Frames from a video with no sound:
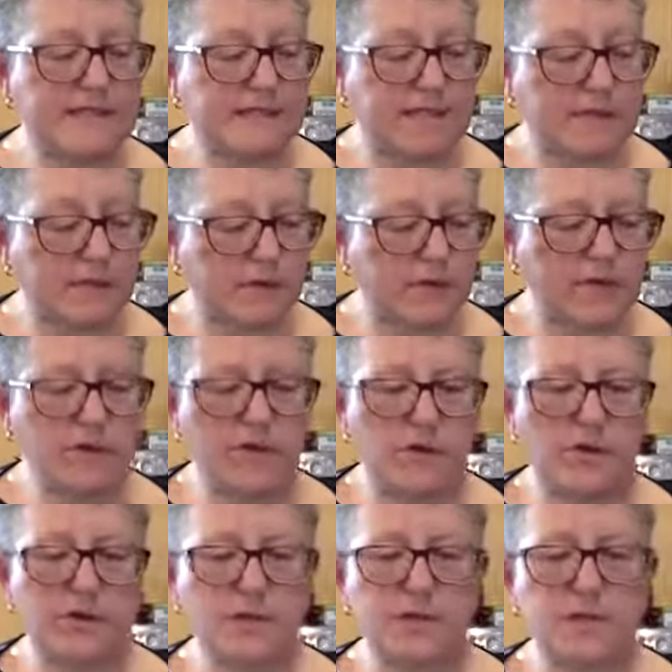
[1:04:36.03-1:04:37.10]
download the
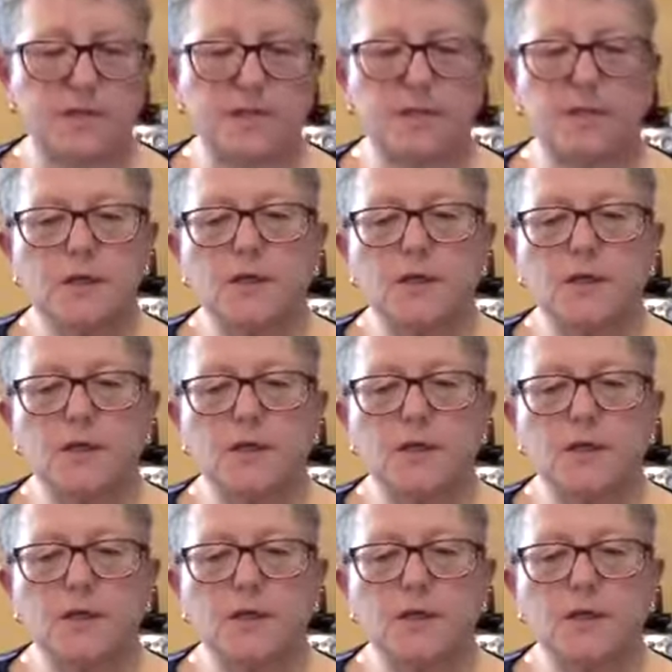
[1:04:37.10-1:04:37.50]
notes.